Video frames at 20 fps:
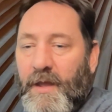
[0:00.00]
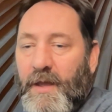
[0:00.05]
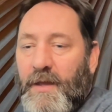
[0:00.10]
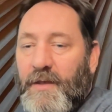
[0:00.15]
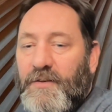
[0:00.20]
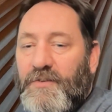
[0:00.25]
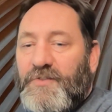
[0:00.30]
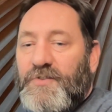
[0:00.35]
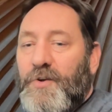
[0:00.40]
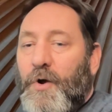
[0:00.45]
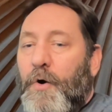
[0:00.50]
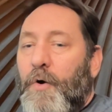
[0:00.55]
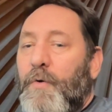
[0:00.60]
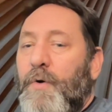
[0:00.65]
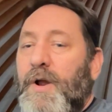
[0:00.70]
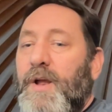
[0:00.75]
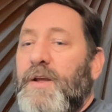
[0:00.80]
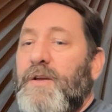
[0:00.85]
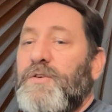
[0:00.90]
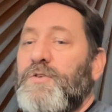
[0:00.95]

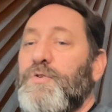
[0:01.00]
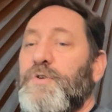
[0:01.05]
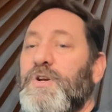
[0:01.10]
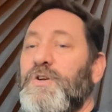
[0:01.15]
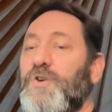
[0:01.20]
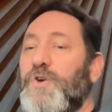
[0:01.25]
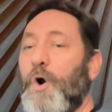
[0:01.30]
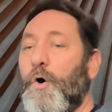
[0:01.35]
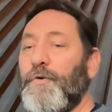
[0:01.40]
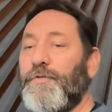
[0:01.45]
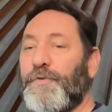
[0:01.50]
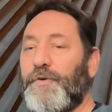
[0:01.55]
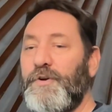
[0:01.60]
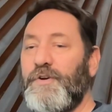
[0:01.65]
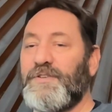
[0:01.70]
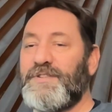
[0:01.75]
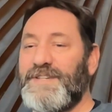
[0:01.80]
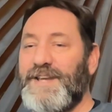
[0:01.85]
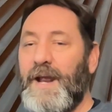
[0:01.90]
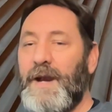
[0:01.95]
So you can go through
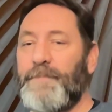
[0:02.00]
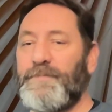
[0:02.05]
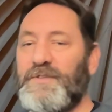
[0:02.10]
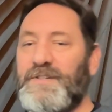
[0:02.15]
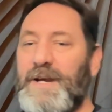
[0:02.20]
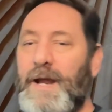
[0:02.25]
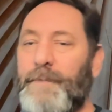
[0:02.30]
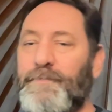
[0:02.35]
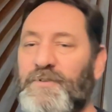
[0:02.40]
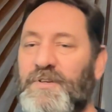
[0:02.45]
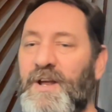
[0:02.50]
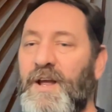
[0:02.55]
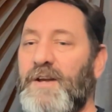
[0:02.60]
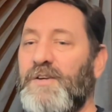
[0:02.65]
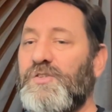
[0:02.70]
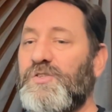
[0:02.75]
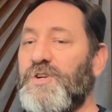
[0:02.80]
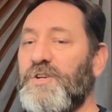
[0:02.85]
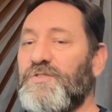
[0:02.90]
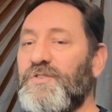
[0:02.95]
your setup steps
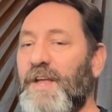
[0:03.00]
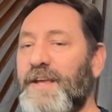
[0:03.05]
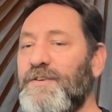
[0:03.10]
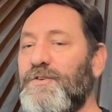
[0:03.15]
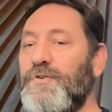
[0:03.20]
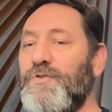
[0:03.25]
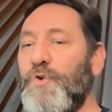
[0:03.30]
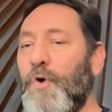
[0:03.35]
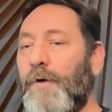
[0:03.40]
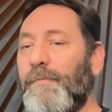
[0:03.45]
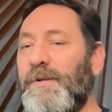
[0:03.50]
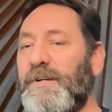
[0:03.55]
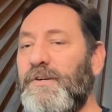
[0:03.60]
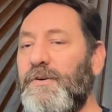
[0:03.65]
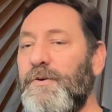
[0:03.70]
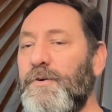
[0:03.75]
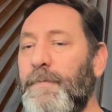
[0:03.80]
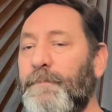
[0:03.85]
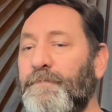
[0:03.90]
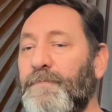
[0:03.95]
just like you normally
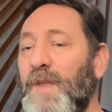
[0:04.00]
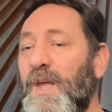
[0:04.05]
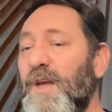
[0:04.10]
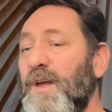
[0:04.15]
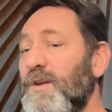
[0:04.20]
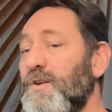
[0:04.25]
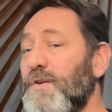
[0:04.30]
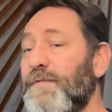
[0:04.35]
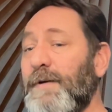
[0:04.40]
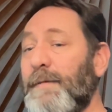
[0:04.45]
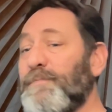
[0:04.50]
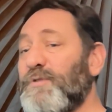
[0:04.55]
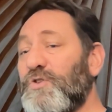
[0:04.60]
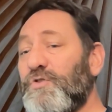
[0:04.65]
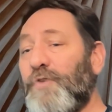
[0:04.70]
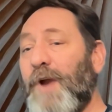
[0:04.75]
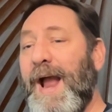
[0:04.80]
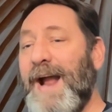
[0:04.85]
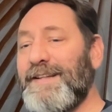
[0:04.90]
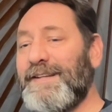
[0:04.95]
do. You've
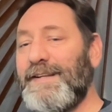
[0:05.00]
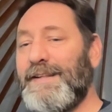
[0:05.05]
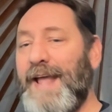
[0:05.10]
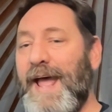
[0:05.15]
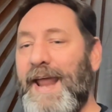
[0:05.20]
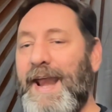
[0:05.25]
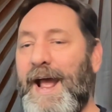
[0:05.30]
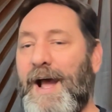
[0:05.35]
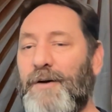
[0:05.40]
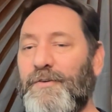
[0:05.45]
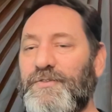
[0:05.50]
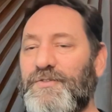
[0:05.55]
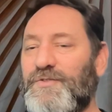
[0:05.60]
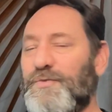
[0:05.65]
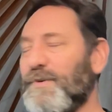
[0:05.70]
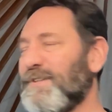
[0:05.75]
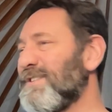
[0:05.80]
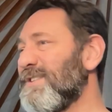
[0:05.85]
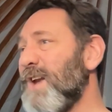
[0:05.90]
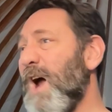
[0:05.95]
abstracted that out
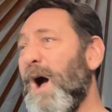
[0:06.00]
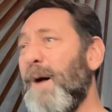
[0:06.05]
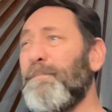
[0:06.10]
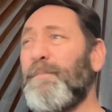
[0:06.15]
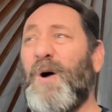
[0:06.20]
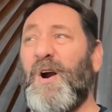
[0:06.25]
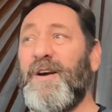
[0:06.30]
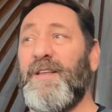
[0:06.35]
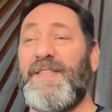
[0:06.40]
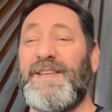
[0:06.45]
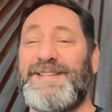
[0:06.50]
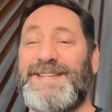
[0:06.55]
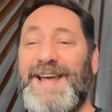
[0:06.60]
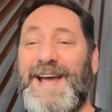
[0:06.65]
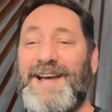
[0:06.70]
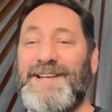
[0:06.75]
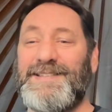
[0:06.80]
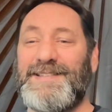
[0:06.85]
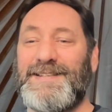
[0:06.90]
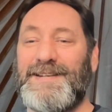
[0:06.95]
so it's not part of the
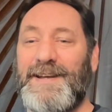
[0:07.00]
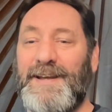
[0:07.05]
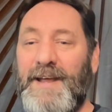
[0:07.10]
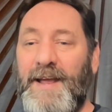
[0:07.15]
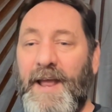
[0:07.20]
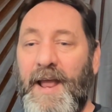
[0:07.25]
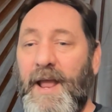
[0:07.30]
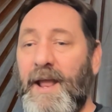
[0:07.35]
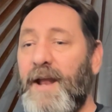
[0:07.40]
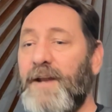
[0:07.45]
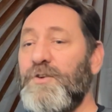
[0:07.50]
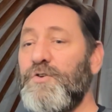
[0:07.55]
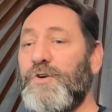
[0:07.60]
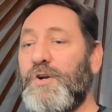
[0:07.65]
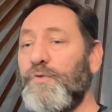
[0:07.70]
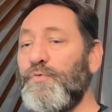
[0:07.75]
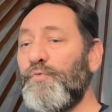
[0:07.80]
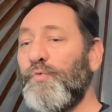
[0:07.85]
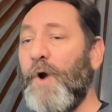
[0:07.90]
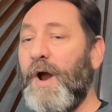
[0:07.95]
test, and you
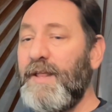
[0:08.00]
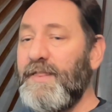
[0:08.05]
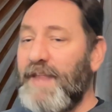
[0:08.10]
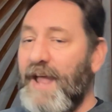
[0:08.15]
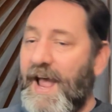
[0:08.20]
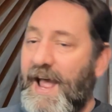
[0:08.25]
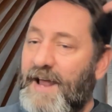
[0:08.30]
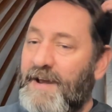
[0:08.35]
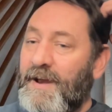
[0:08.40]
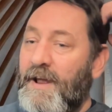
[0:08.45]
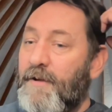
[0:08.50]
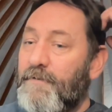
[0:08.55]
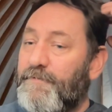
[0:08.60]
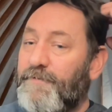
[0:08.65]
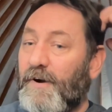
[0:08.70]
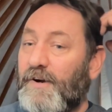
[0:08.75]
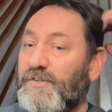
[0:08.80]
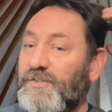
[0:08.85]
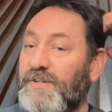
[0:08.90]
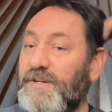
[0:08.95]
can run that
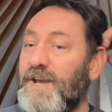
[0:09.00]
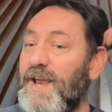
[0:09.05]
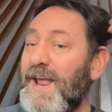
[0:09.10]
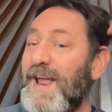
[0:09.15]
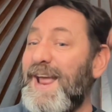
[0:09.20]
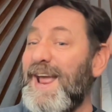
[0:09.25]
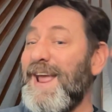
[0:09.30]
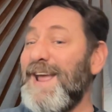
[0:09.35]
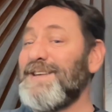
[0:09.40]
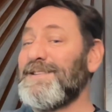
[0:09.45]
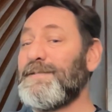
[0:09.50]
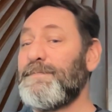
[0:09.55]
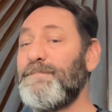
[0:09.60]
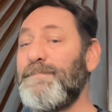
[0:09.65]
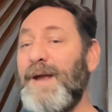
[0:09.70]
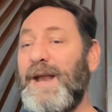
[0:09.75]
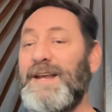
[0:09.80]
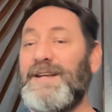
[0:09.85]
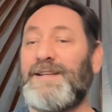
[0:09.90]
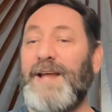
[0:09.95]
function as
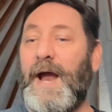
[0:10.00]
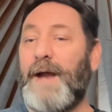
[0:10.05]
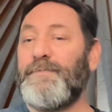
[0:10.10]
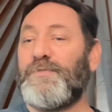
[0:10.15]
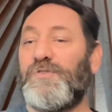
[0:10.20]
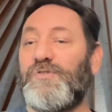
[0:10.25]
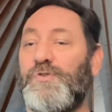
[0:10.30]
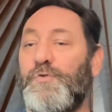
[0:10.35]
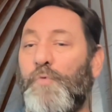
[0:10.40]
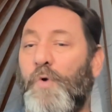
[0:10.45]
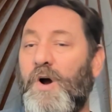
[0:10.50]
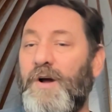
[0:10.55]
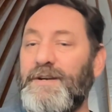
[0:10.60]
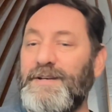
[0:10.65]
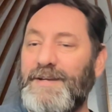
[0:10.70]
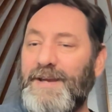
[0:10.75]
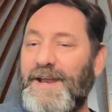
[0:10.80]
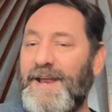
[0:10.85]
many times as you want,